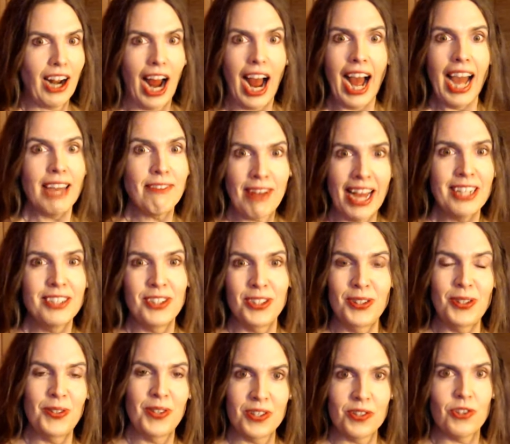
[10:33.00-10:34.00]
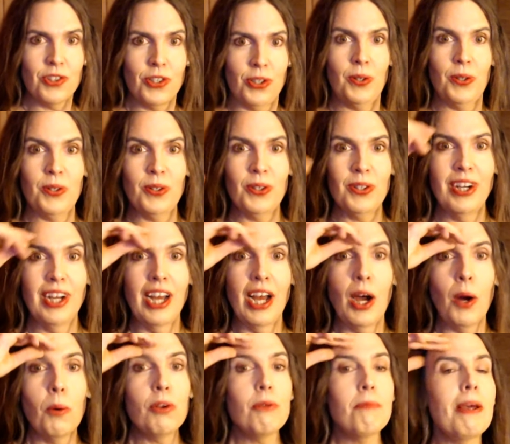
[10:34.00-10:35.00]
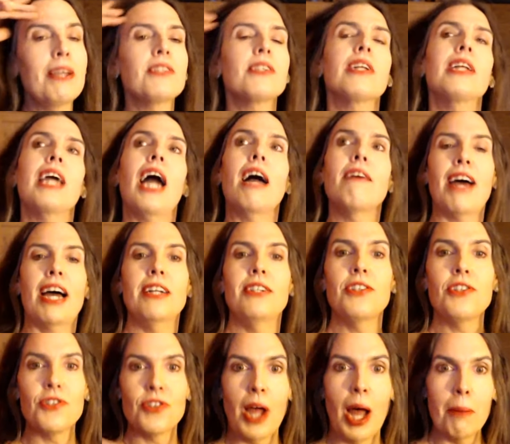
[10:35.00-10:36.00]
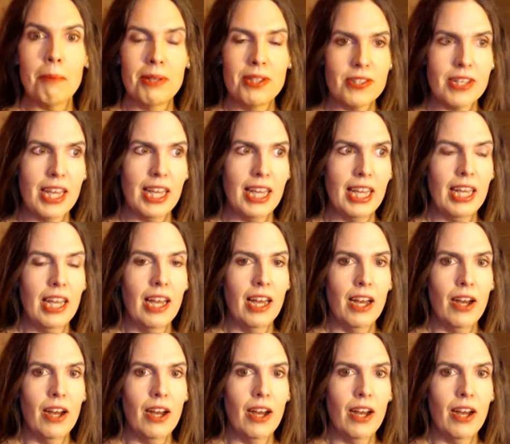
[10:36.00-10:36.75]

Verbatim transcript: I've had to do this too. We basically, I've had to stop and say,